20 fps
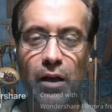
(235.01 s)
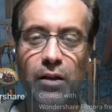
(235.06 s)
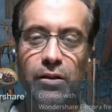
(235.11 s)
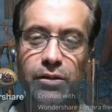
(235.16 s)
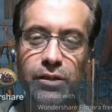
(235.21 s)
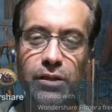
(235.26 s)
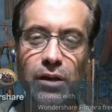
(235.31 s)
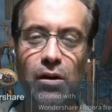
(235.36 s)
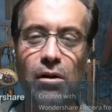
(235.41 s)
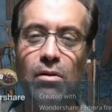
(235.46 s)

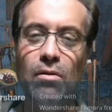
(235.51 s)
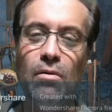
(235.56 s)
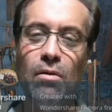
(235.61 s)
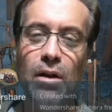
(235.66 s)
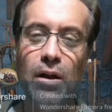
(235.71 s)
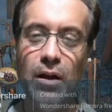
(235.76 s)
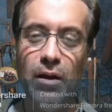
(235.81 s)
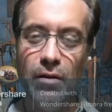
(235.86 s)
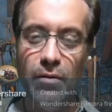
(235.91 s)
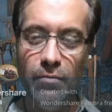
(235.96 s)

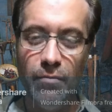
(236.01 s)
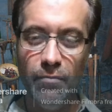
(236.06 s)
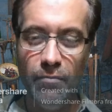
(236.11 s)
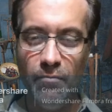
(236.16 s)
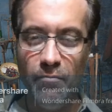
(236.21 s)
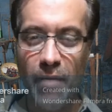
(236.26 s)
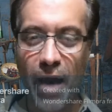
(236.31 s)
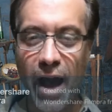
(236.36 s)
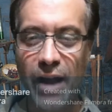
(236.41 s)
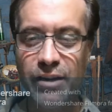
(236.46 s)
So
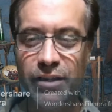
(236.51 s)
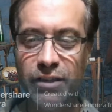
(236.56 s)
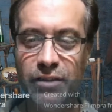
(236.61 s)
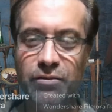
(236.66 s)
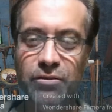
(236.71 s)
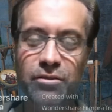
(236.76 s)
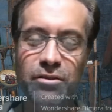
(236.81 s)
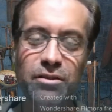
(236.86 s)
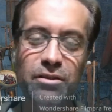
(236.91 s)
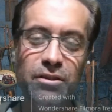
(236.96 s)
magic
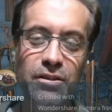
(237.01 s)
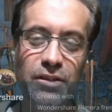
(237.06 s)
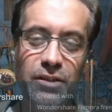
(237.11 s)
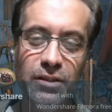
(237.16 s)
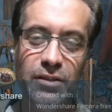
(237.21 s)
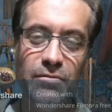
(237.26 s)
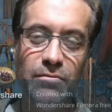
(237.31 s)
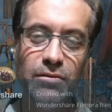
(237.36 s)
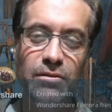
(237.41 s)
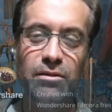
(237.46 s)
users could
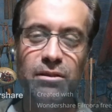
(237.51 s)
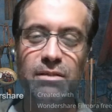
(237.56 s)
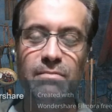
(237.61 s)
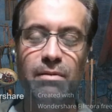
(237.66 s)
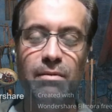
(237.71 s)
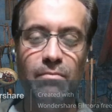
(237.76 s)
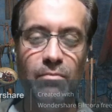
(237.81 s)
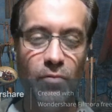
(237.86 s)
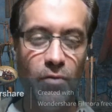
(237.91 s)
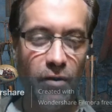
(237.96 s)
do a little
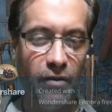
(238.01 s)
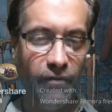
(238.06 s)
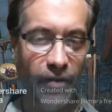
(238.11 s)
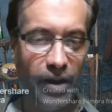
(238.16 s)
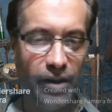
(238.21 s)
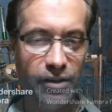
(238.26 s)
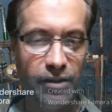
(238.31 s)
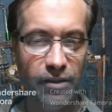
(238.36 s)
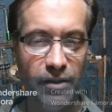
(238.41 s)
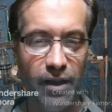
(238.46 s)
bit more
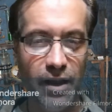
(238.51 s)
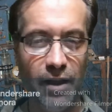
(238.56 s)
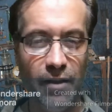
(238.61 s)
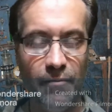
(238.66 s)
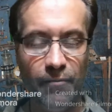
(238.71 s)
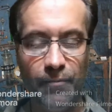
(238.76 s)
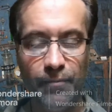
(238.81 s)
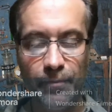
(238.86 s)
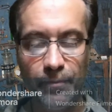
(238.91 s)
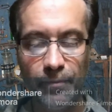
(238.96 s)
eventually.
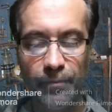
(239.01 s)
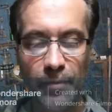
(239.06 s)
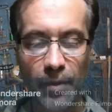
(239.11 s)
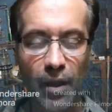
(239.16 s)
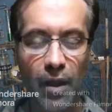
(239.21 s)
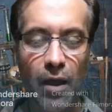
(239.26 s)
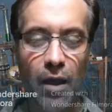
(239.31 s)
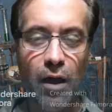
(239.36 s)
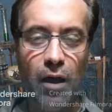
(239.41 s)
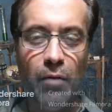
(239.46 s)

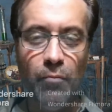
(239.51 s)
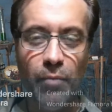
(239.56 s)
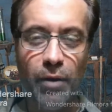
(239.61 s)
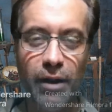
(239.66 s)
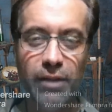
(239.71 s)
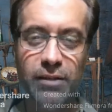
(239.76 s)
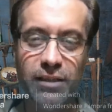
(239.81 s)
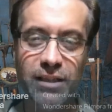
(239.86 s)
But in